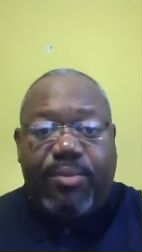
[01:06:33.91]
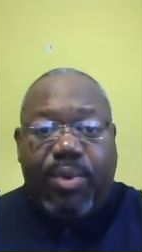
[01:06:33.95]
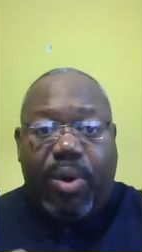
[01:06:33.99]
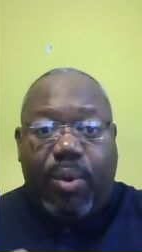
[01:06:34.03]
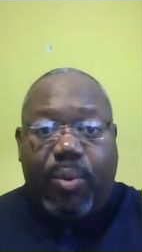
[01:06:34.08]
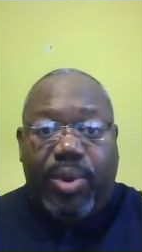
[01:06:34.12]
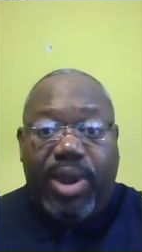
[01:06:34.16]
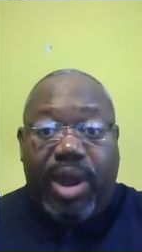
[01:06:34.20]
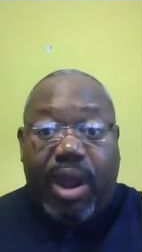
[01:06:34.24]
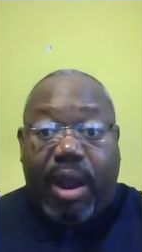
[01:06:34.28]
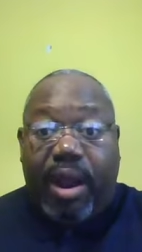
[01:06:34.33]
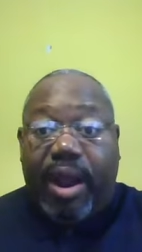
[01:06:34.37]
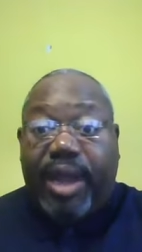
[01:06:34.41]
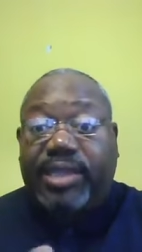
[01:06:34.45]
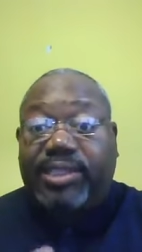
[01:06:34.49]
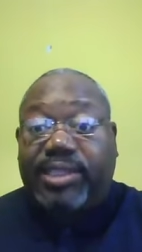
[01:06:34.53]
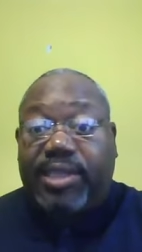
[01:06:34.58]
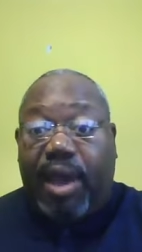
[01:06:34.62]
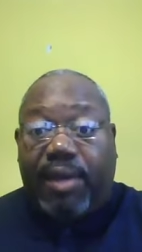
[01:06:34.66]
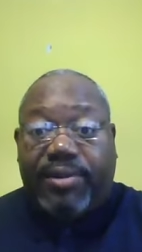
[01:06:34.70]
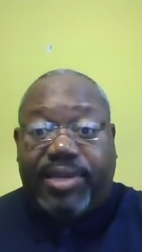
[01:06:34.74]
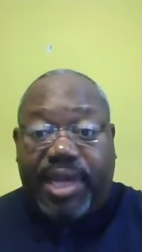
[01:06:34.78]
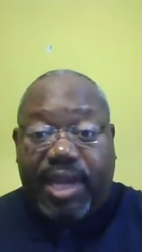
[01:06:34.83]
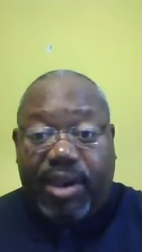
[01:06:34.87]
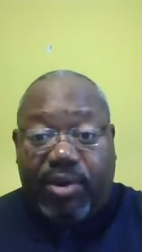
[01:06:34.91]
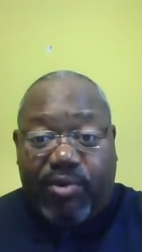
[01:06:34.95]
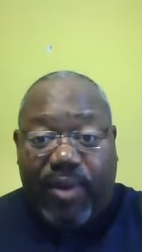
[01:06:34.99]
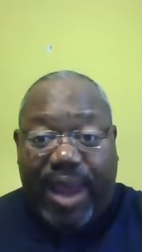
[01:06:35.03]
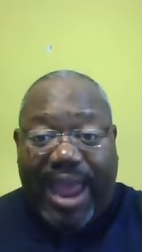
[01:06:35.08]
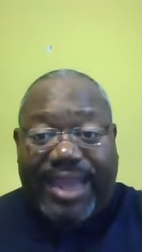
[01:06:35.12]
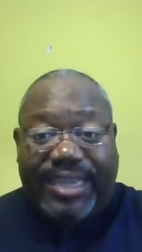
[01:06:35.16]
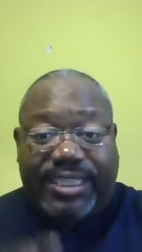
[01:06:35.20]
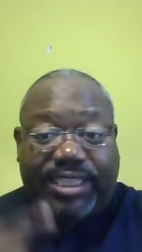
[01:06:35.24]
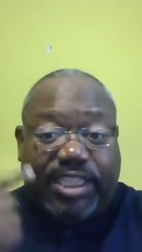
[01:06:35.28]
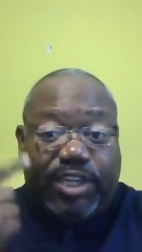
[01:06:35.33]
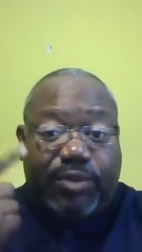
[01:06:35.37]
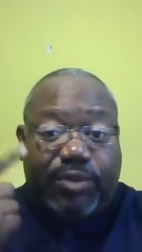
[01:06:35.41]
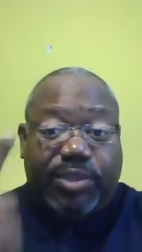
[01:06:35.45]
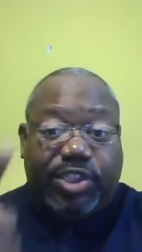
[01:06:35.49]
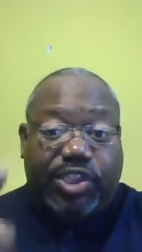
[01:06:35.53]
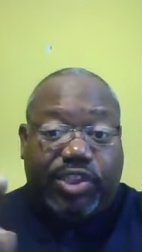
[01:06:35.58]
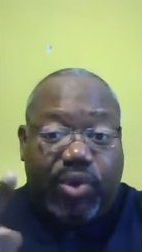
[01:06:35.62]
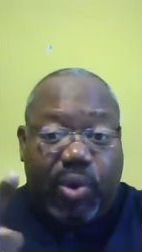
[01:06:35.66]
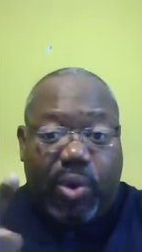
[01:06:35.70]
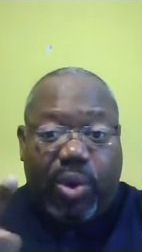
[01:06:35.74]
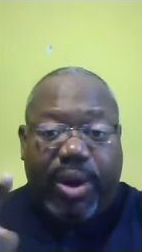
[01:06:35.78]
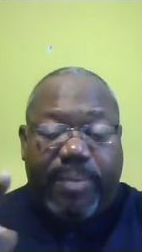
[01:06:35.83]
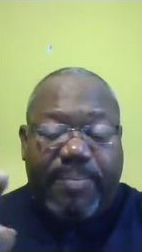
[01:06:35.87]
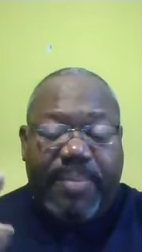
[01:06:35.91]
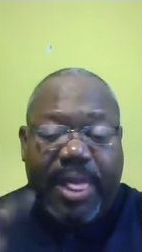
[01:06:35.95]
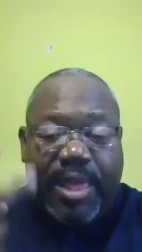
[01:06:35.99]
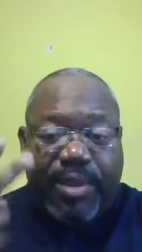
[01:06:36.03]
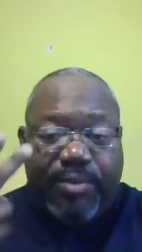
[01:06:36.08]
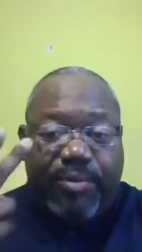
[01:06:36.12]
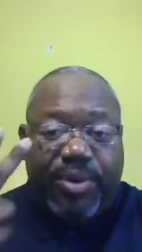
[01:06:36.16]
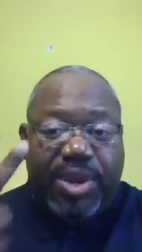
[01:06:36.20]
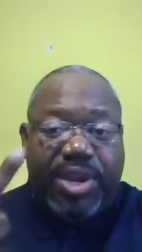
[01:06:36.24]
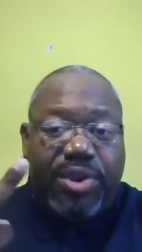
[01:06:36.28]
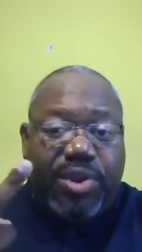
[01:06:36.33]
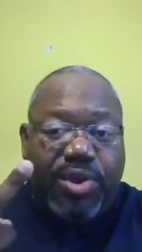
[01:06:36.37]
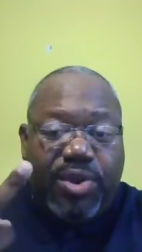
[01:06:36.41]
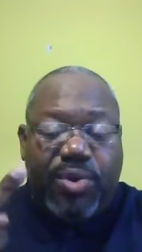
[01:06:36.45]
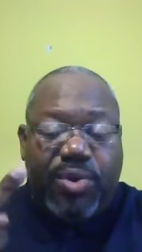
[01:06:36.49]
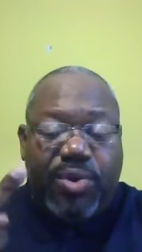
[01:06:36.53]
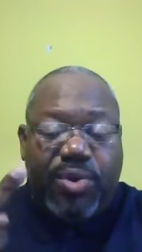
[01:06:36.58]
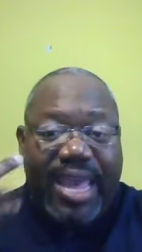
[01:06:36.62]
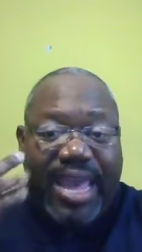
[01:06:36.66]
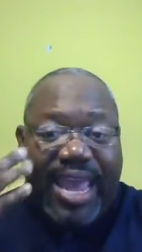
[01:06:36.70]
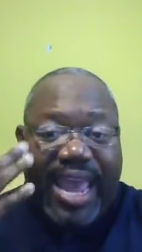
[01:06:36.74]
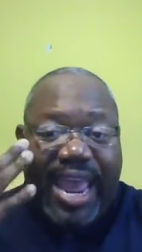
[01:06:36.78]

where we are exalting Christ to restore, renew,